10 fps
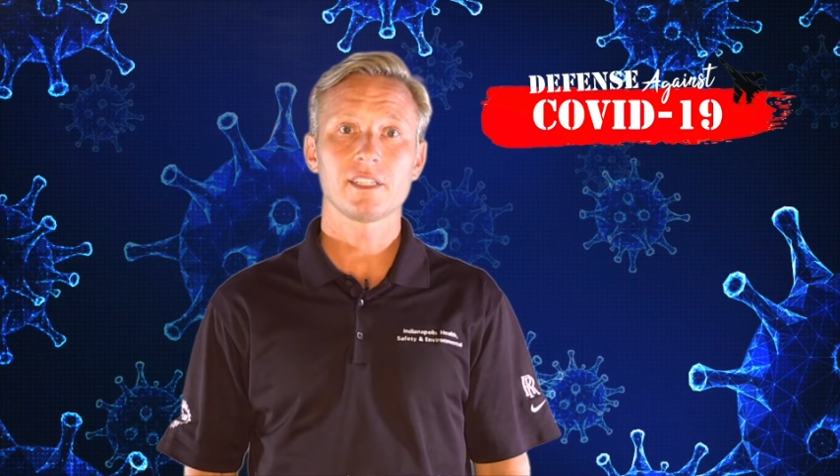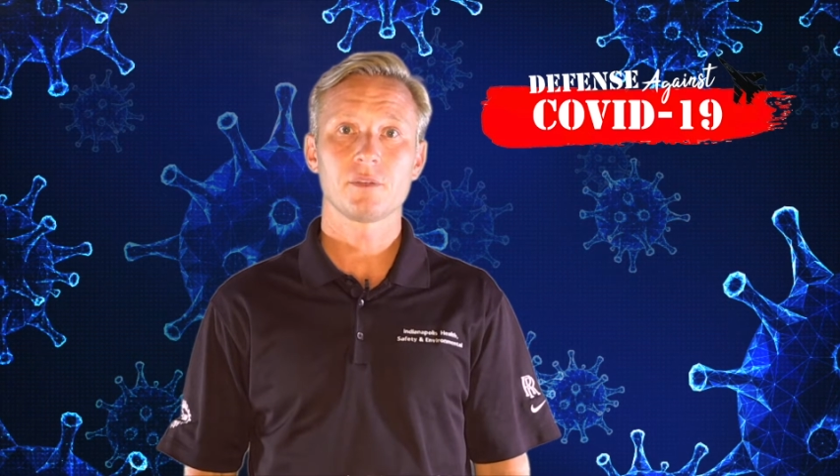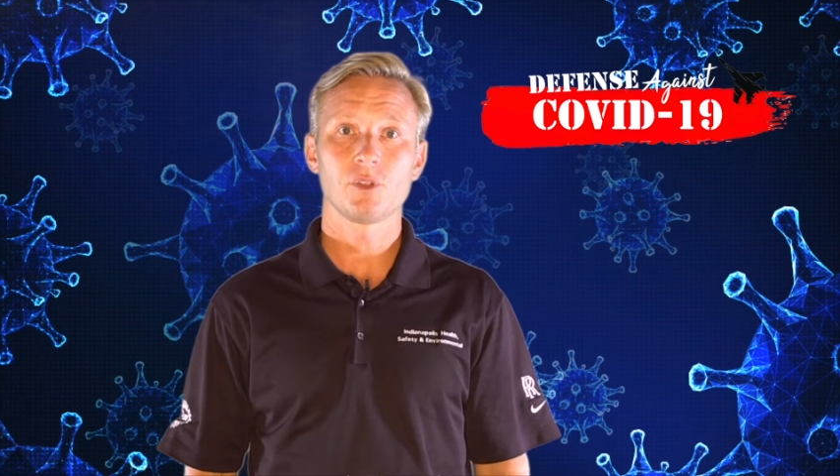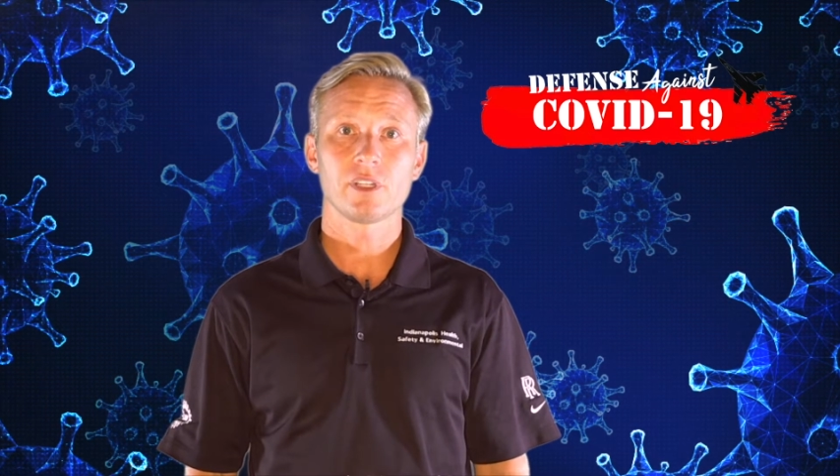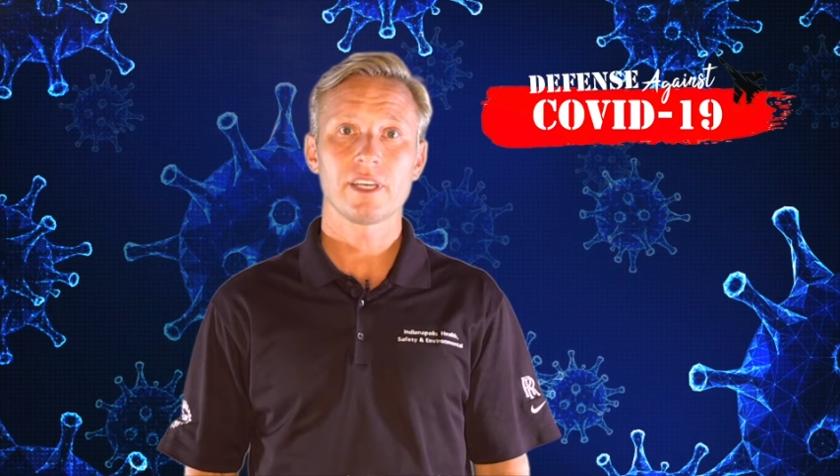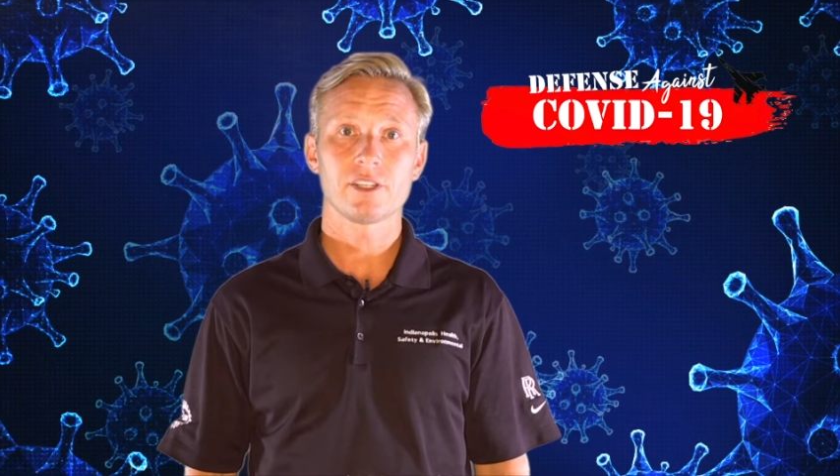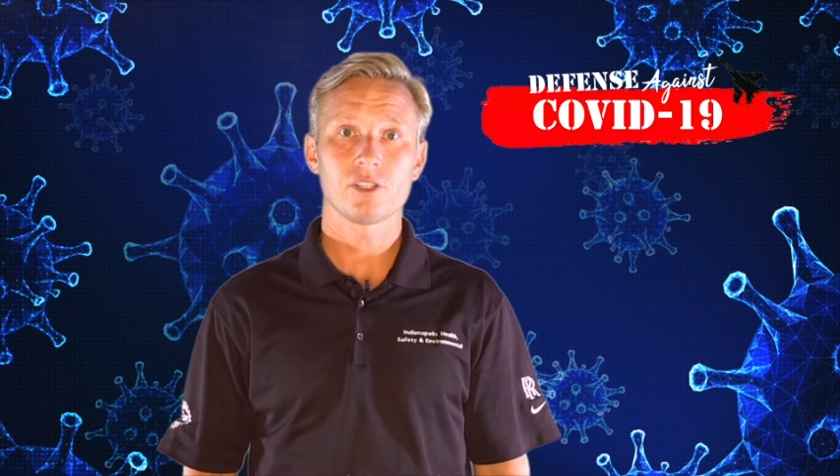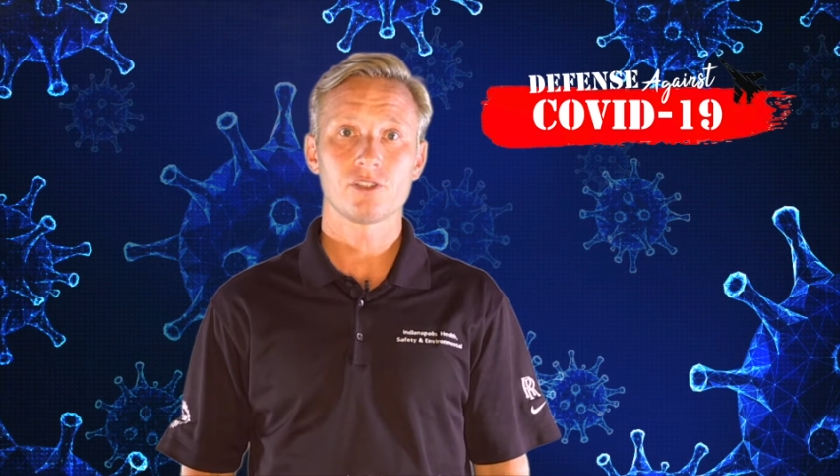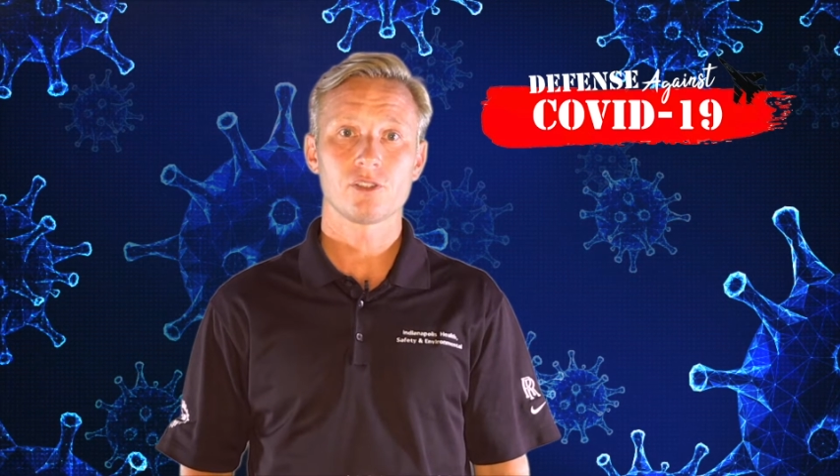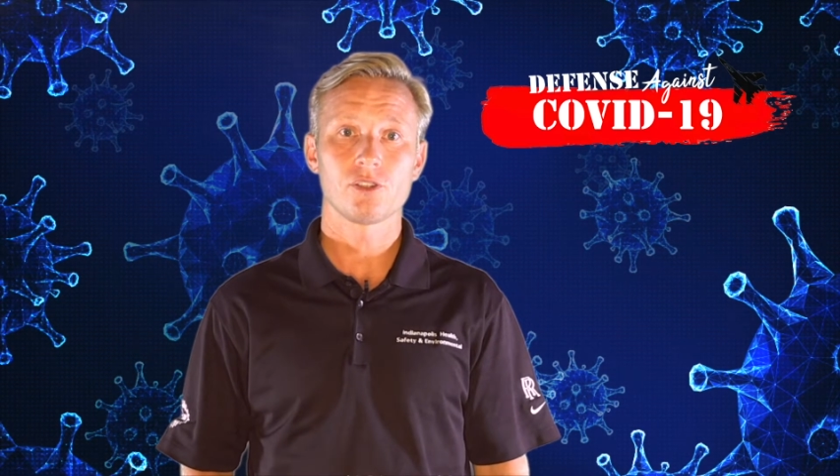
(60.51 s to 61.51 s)

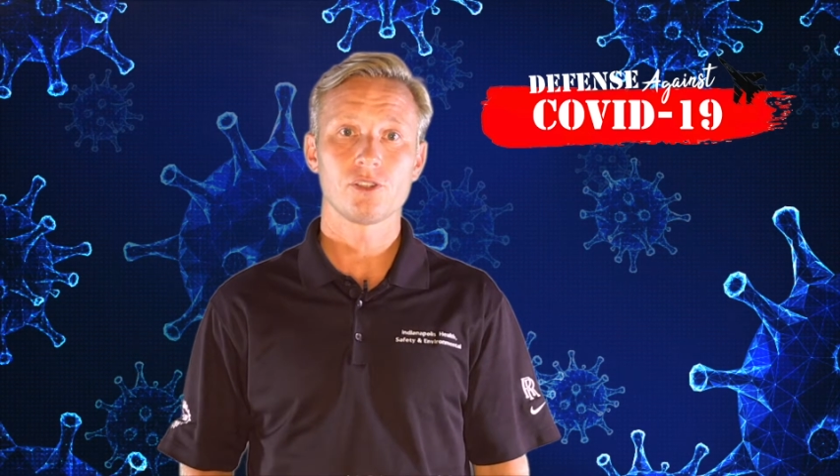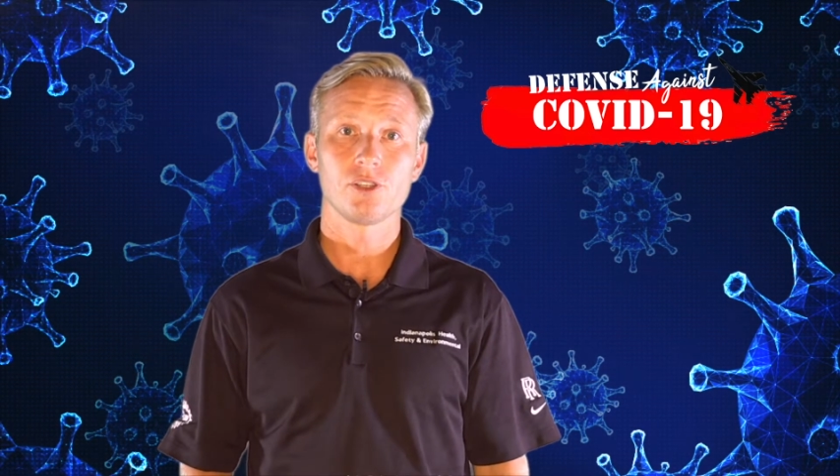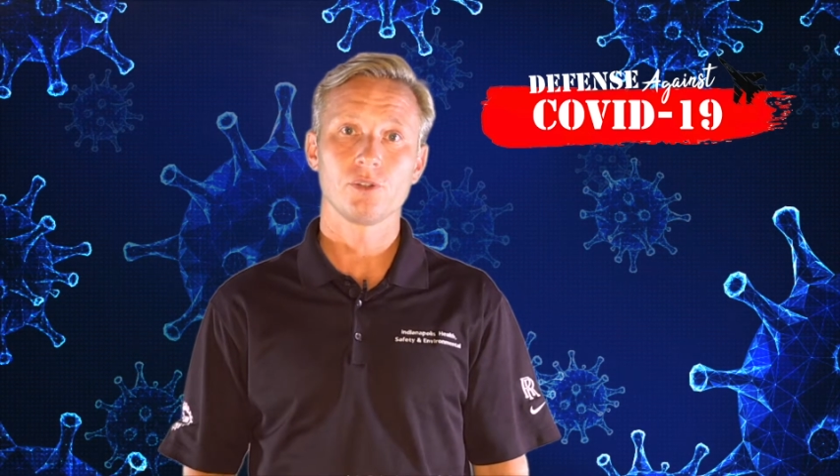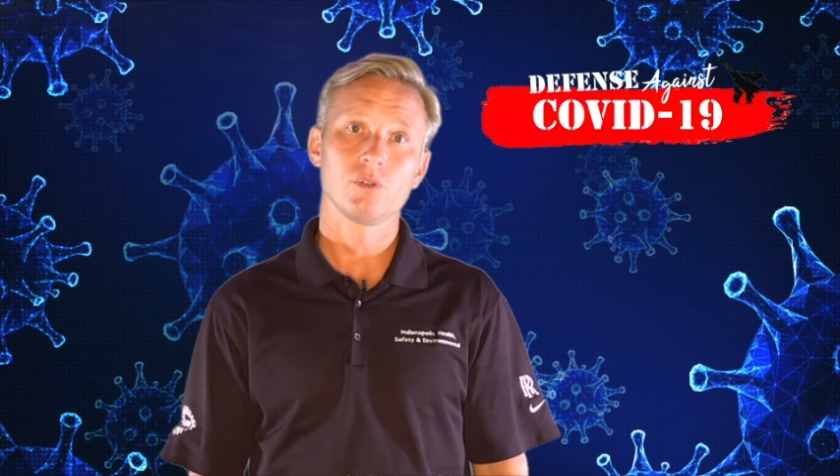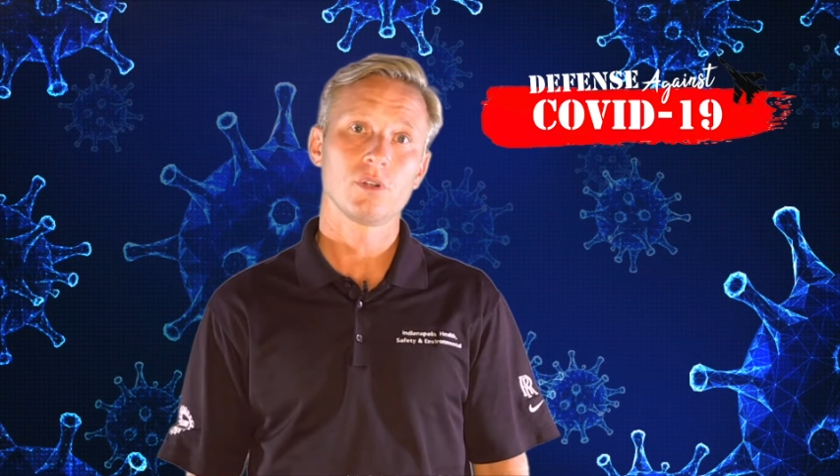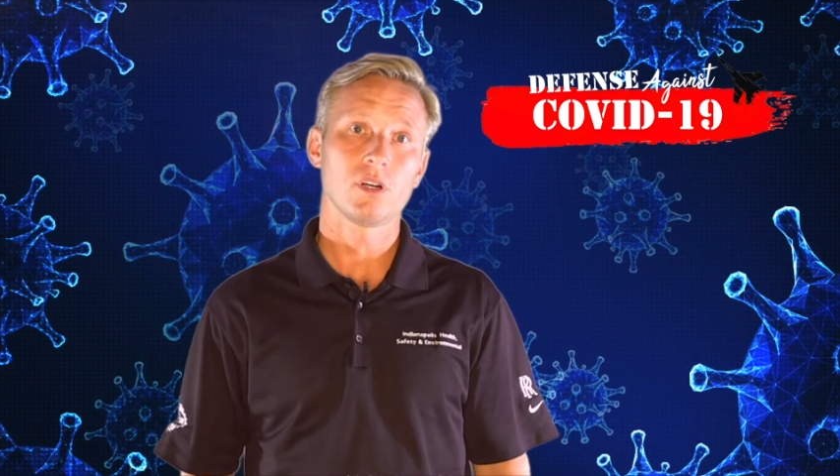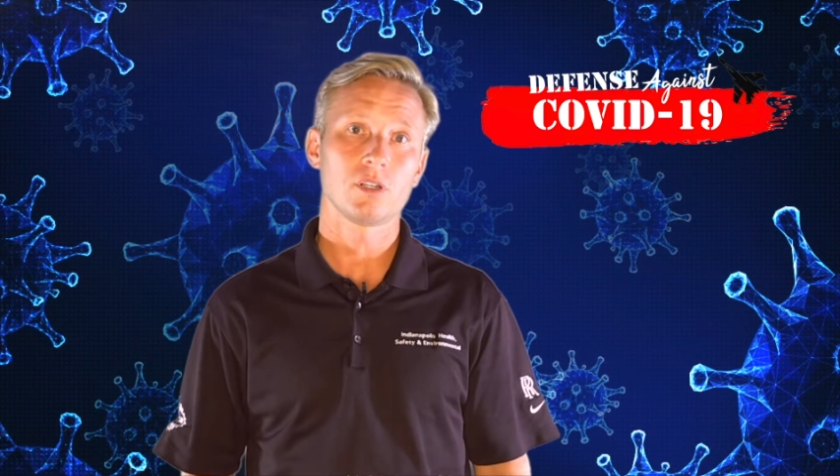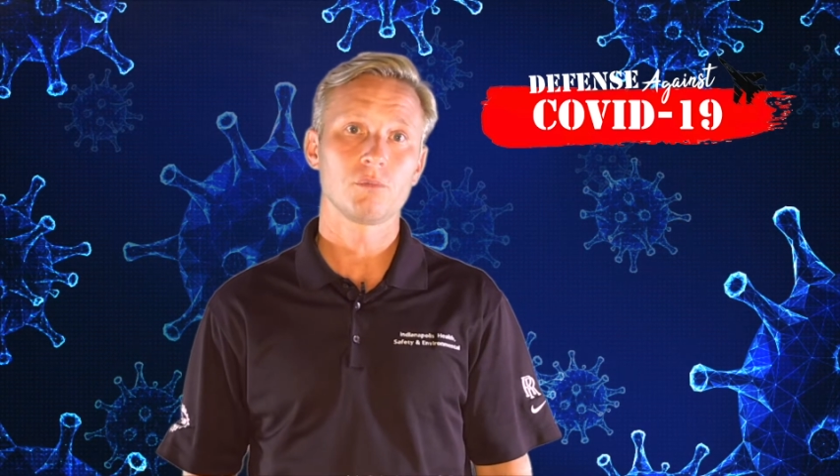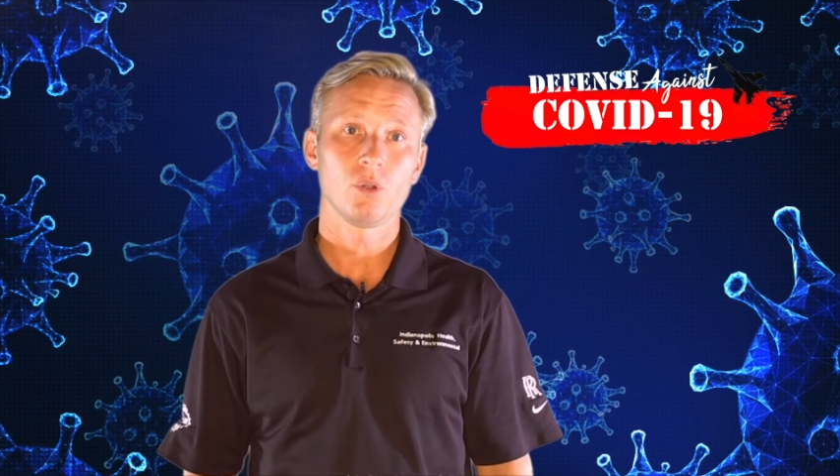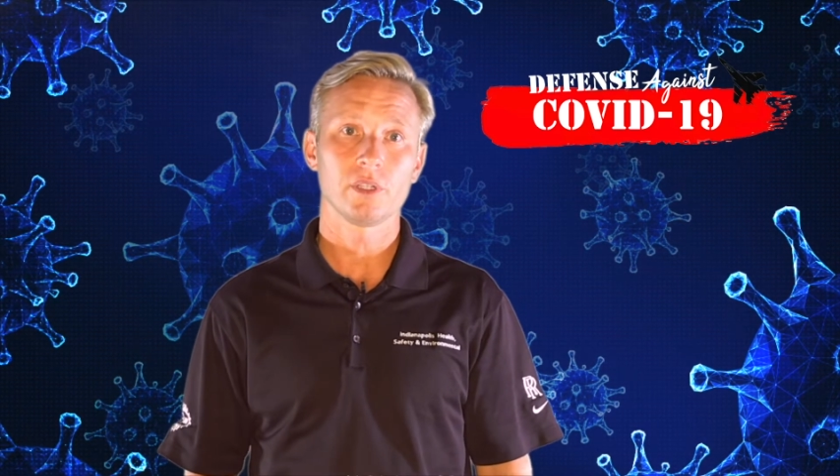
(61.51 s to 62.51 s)
communications to you,
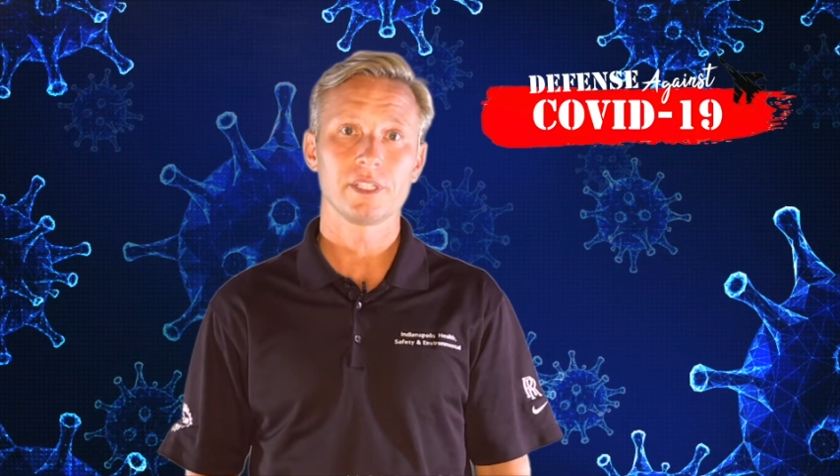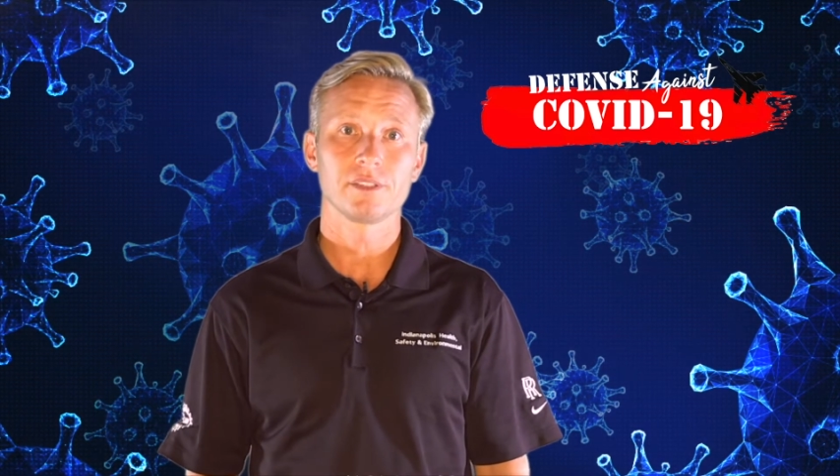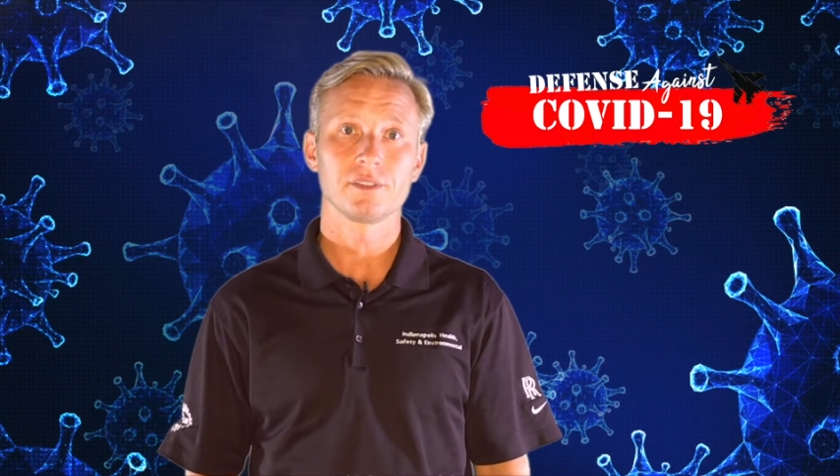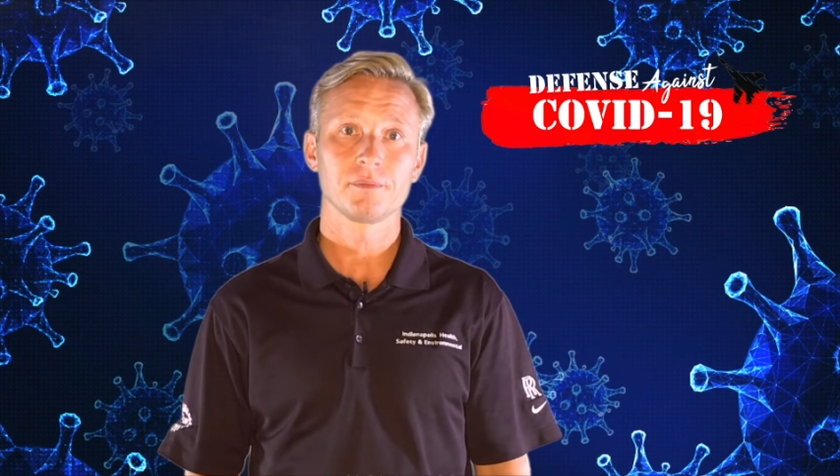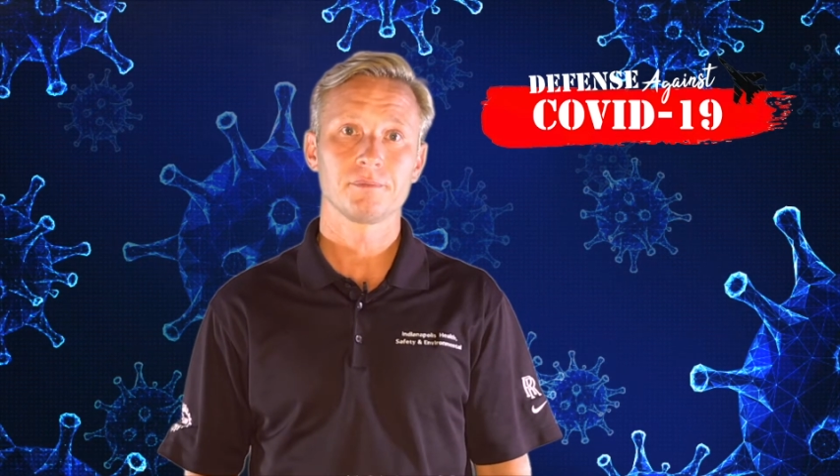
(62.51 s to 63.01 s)
our employees.